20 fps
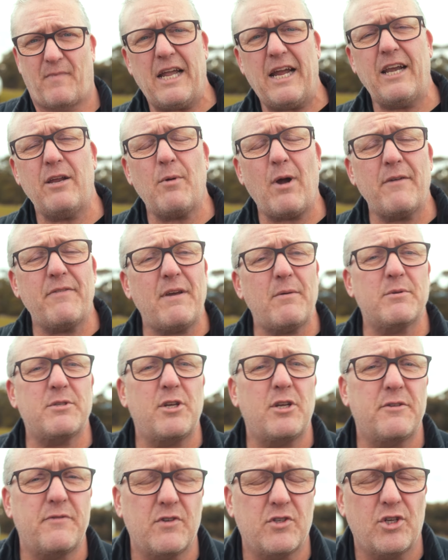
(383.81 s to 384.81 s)
Anyway, if that was
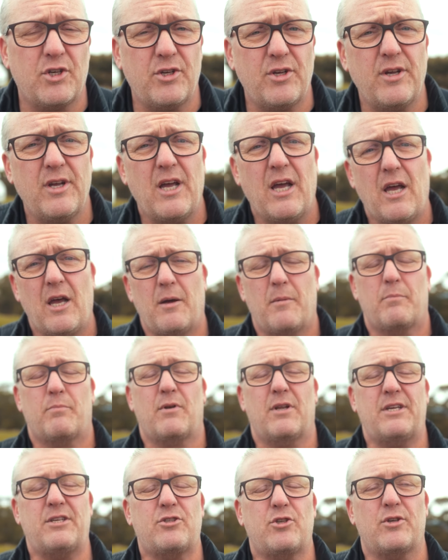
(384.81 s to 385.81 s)
useful to you,
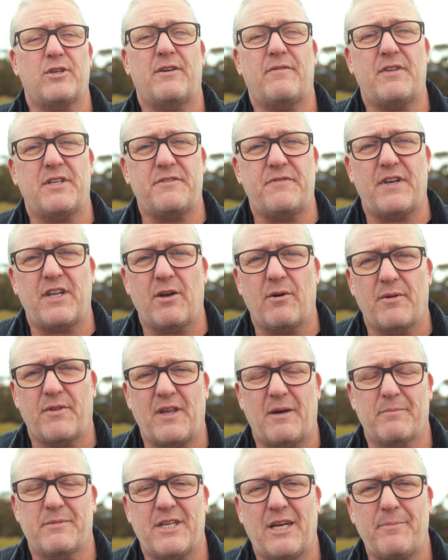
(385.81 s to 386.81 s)
please do give this video a
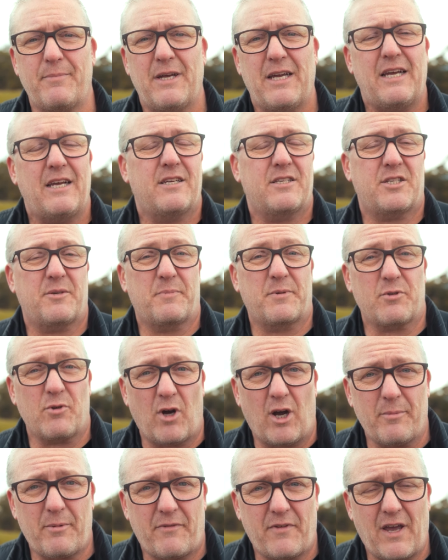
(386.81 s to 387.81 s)
thumbs up,
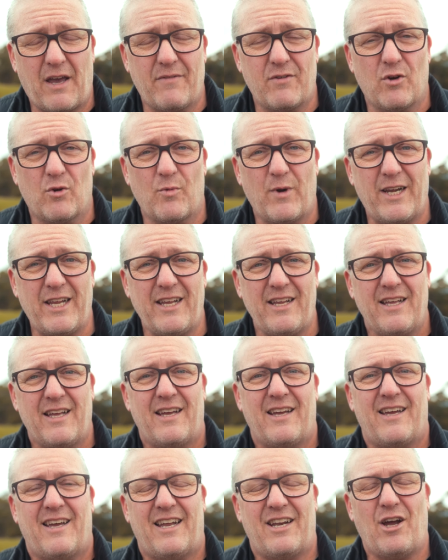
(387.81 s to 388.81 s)
subscribe if you haven't already,
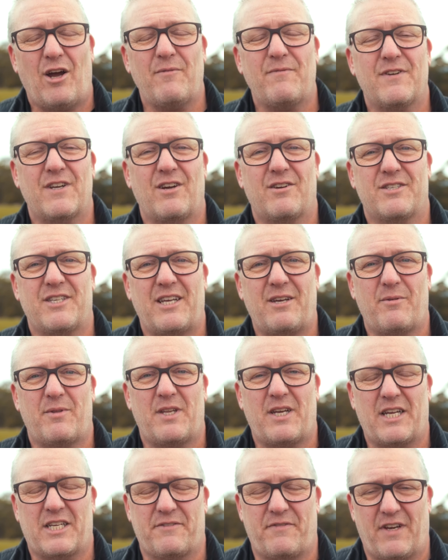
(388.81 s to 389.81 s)
and hopefully I'll see you in
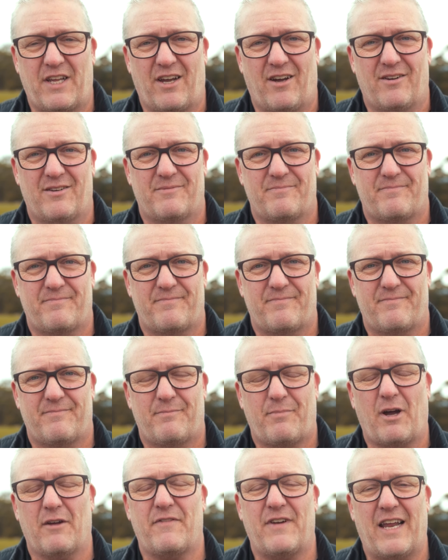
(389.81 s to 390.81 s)
the next video.
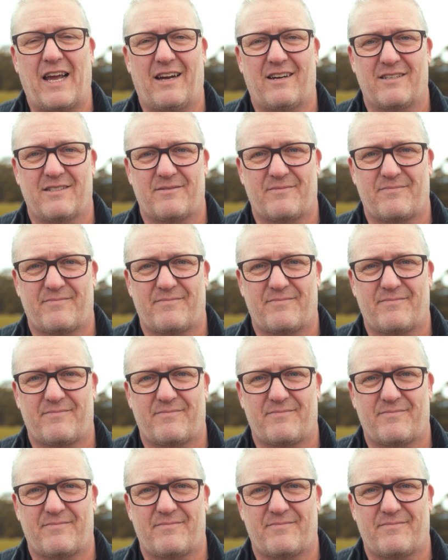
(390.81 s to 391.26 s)
Bye for now.